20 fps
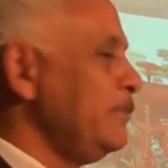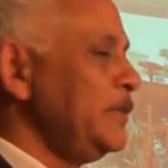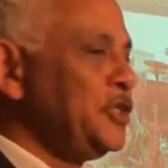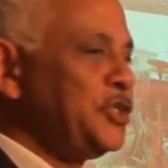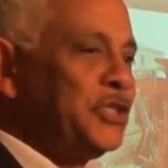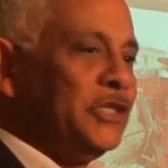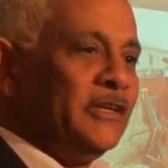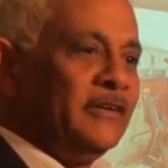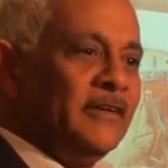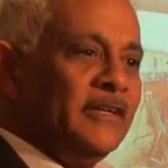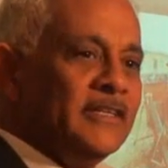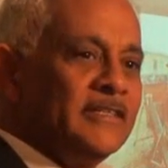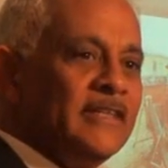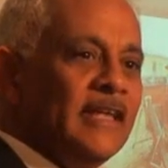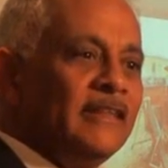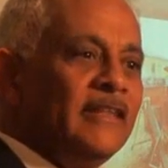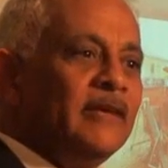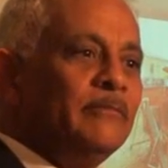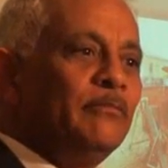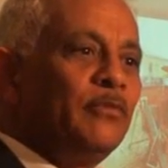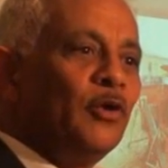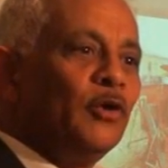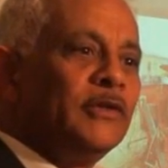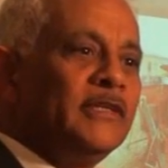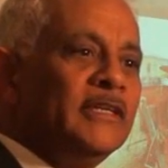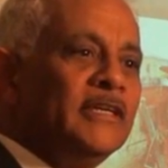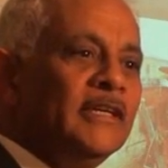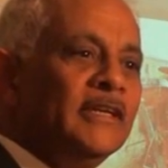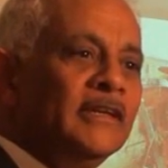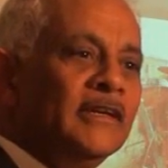some machineries that they
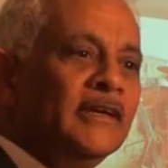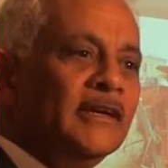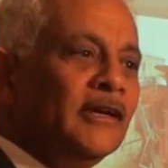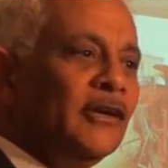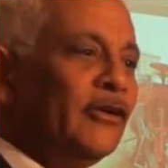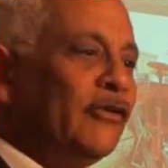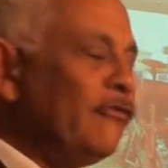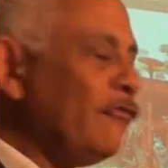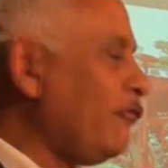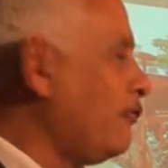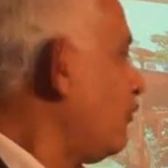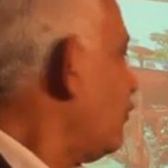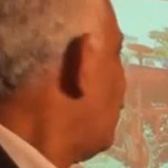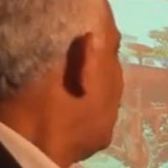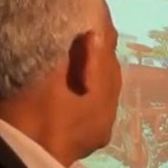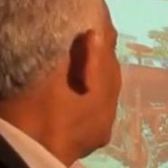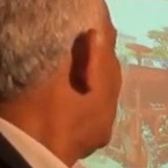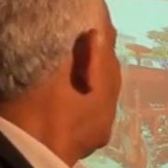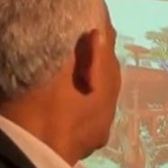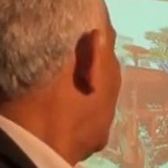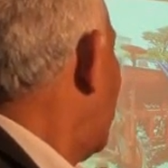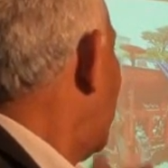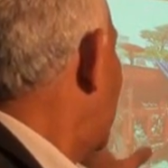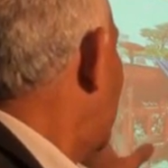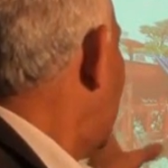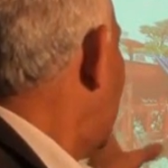brought in for,